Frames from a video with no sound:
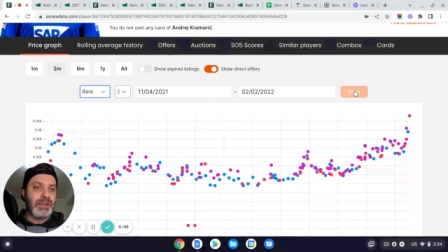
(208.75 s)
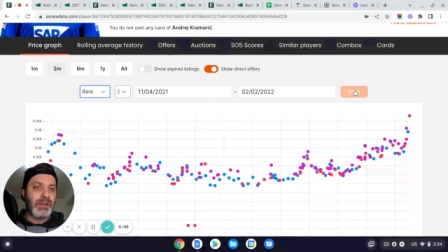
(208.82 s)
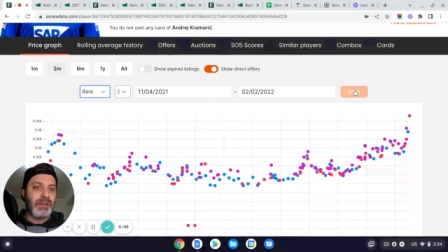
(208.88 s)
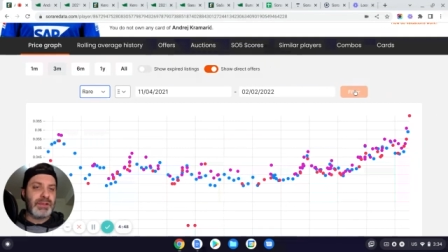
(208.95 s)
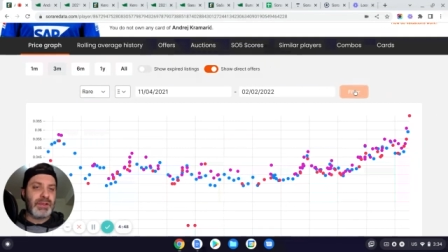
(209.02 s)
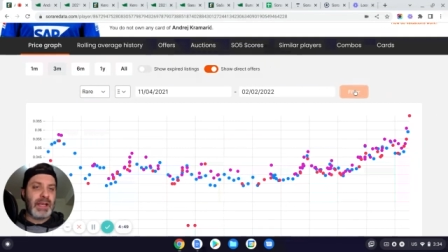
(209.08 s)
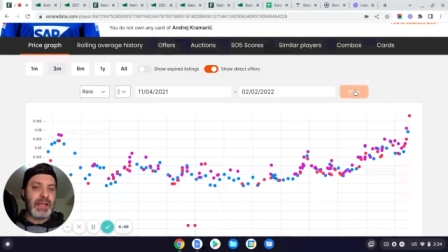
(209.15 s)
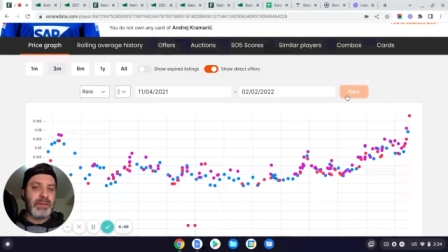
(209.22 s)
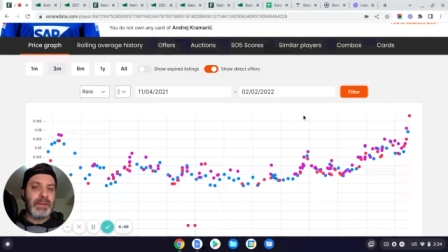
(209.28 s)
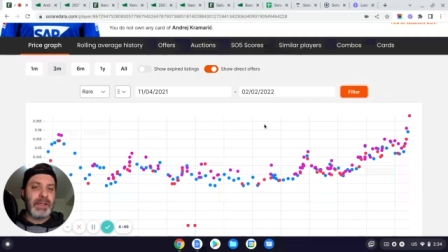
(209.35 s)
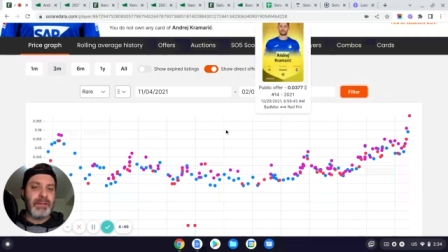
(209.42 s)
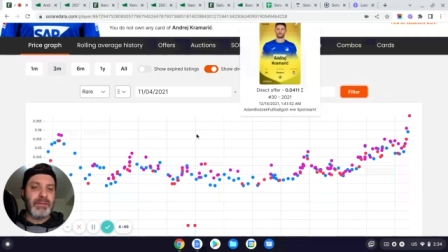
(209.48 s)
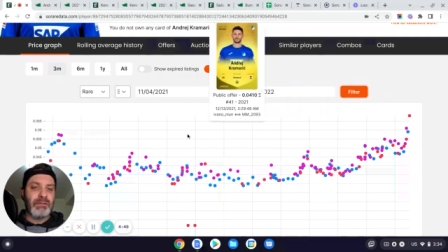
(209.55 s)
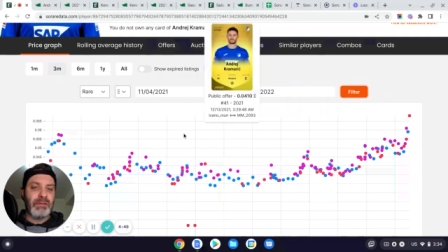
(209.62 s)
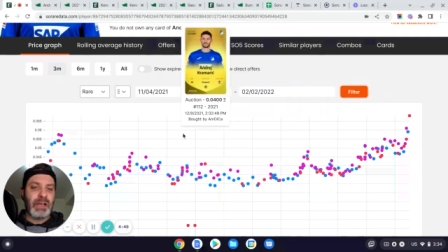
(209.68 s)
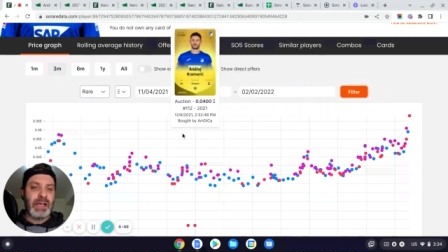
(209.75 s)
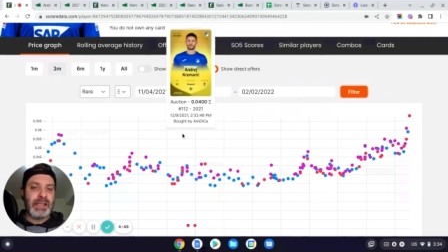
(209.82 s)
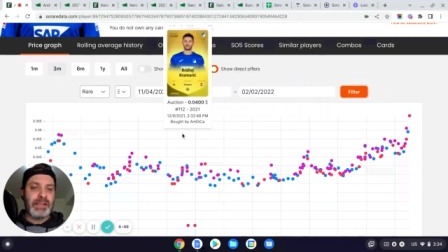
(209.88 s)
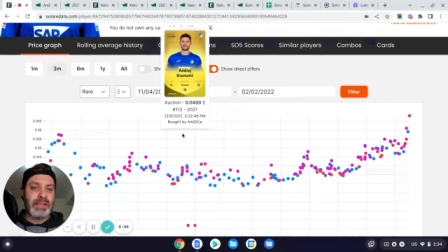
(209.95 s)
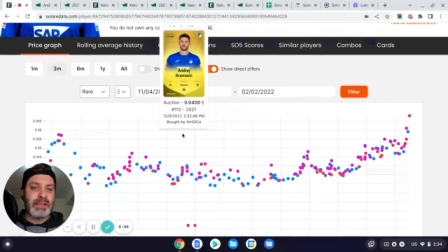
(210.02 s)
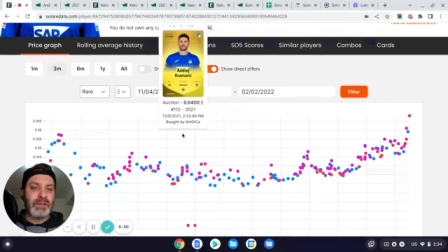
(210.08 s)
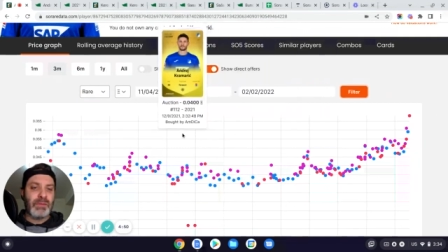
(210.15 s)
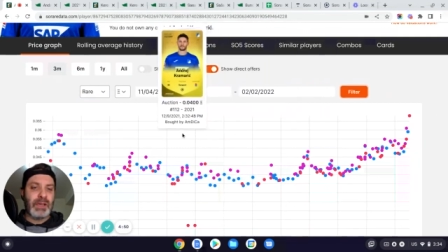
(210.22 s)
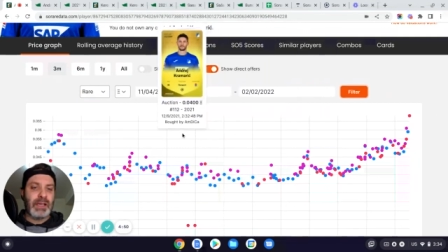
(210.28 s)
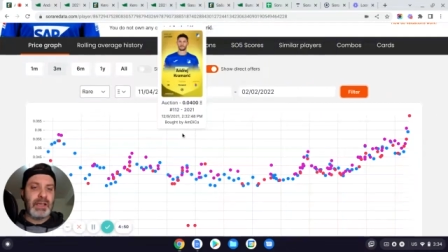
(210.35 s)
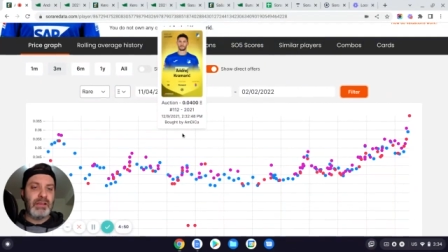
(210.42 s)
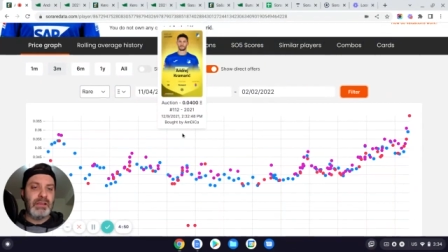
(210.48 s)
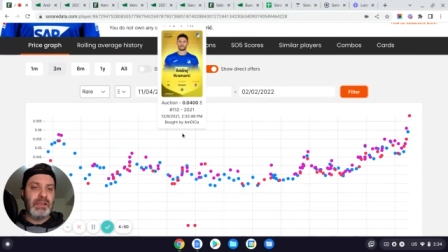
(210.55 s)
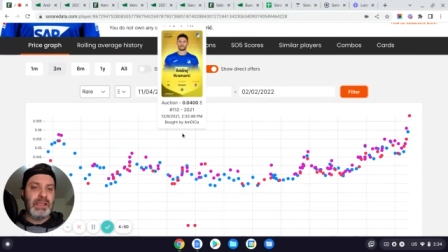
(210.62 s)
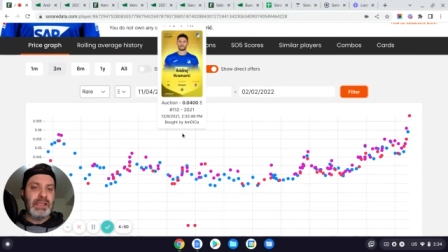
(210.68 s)
has also had a bit of a rise as
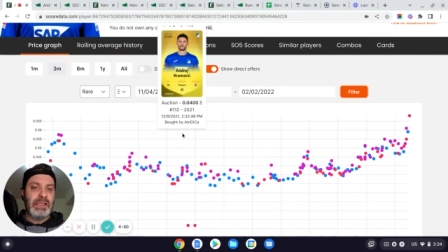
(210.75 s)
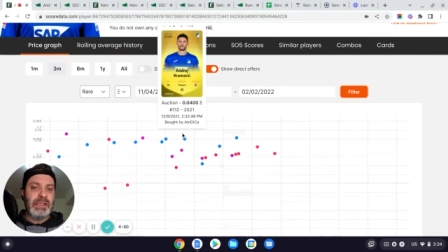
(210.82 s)
well.